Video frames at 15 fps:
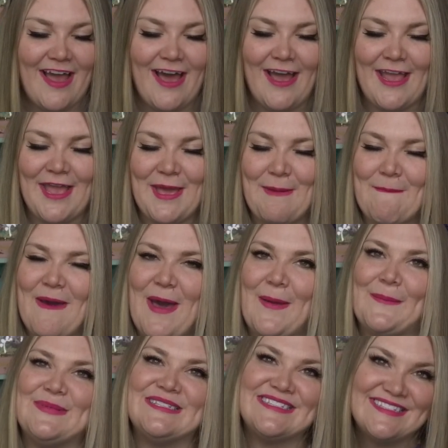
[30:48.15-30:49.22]
I am
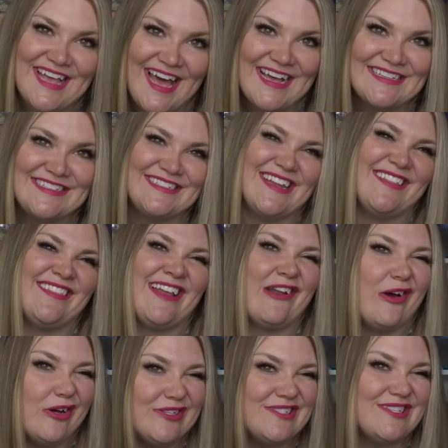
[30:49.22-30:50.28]
obsessed. And then
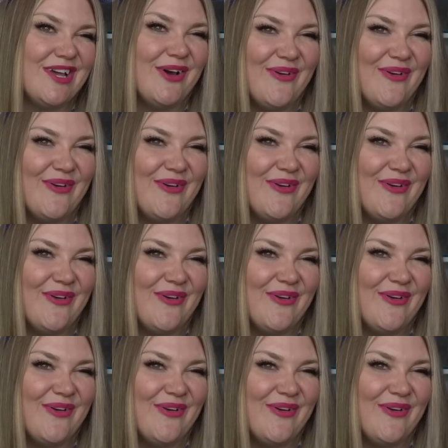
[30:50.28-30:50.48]
also,